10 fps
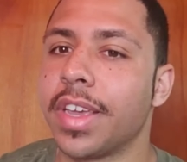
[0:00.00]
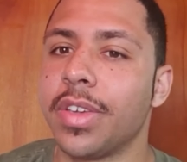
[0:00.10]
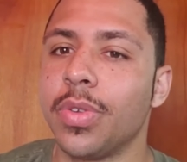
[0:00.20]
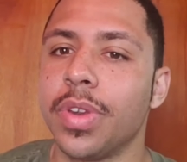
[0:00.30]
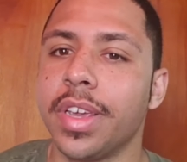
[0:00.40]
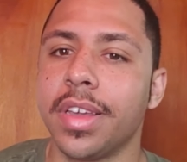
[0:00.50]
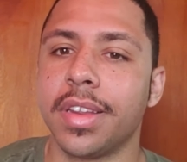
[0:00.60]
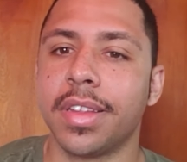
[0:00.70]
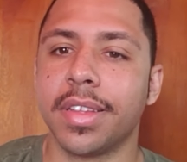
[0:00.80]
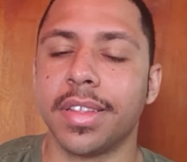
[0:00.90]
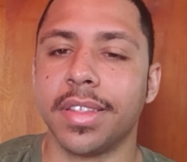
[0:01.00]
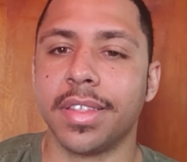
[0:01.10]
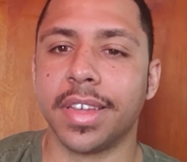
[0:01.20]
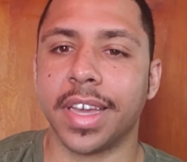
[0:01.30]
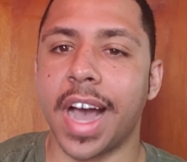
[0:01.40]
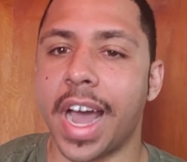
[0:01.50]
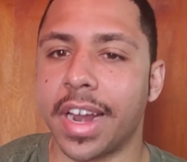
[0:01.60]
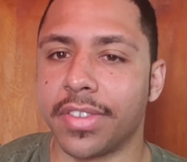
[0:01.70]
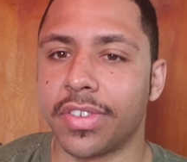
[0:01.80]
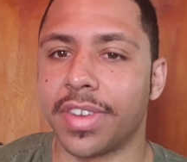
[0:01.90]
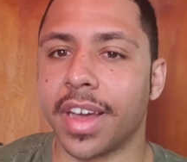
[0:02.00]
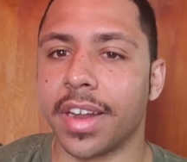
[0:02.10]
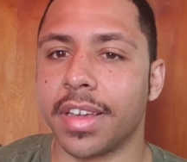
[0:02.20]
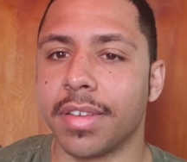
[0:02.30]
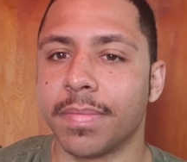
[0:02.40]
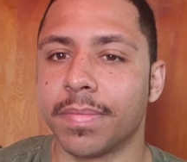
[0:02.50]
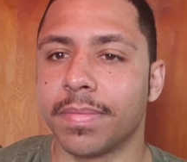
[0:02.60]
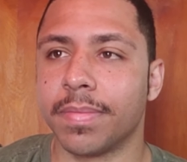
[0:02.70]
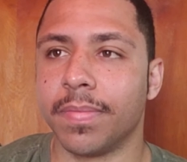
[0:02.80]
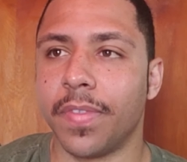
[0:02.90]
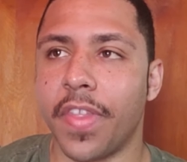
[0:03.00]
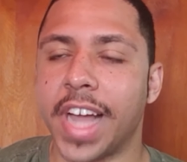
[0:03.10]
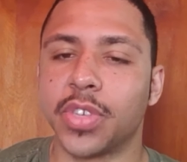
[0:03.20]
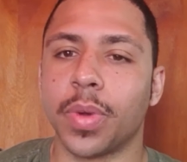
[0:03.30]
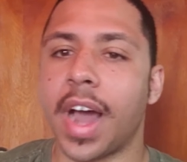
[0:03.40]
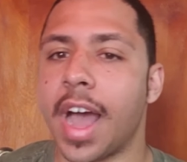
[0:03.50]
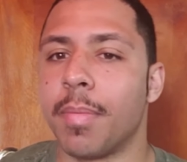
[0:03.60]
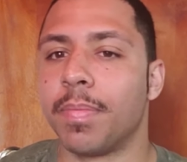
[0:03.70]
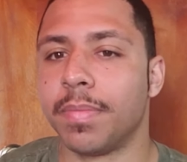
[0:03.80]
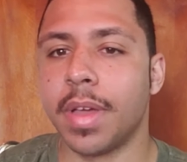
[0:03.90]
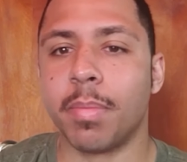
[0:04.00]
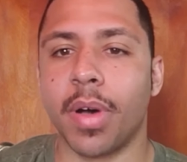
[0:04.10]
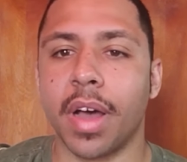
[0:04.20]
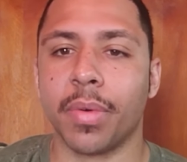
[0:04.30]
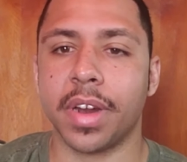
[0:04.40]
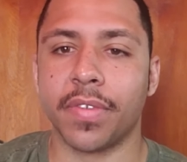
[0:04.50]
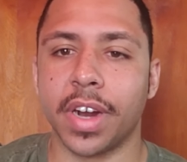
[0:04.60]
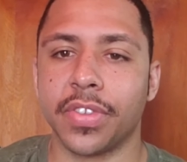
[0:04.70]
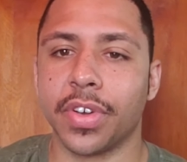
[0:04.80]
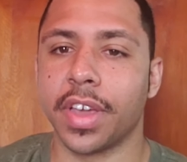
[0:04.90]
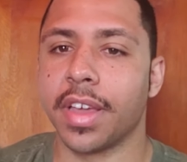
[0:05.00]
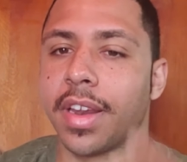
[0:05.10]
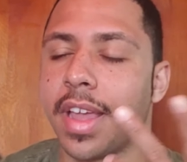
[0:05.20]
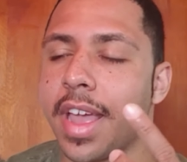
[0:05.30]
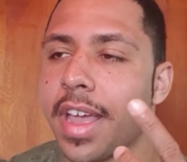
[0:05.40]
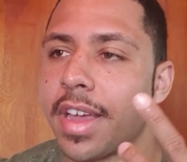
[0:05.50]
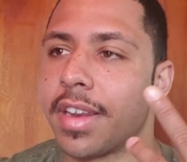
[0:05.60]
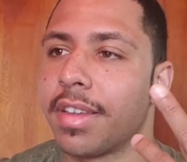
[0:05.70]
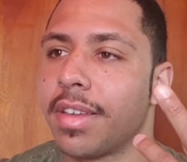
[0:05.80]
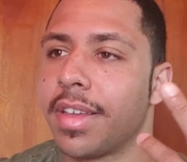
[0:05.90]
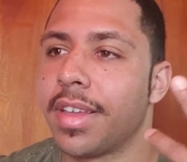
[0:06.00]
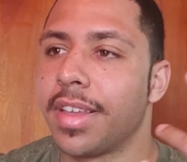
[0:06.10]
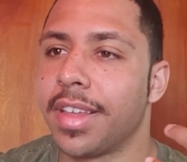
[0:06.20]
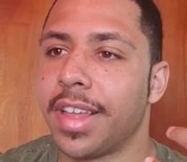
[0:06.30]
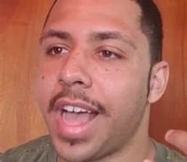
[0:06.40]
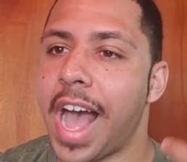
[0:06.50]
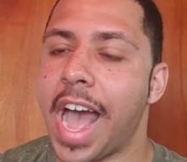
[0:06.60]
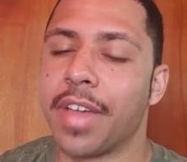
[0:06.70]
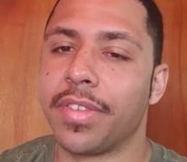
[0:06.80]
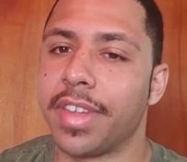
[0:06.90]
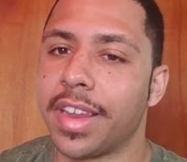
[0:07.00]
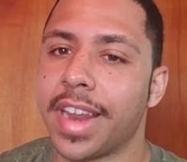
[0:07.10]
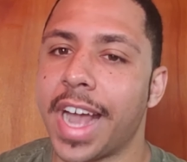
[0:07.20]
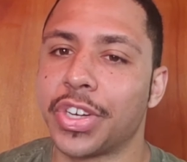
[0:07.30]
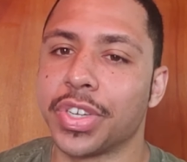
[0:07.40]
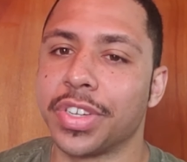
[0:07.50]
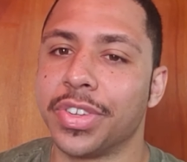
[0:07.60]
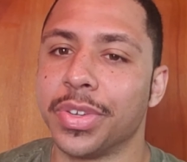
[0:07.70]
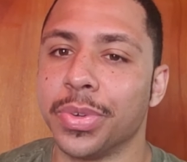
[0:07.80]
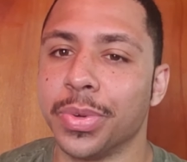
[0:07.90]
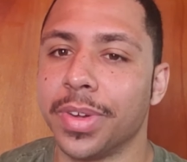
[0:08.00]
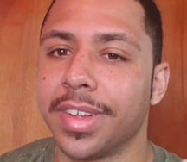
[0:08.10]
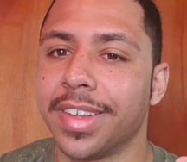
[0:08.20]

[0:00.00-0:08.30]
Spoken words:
that you need the guided study. That's what I bought whenever I took it, and I didn't actually do